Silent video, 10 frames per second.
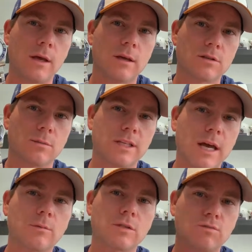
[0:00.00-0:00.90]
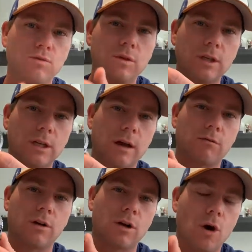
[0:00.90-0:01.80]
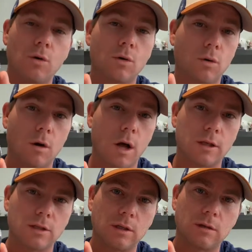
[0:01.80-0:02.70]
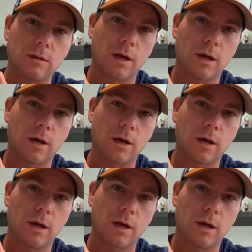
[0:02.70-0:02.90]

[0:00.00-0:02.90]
so my dad was really never into haute horology.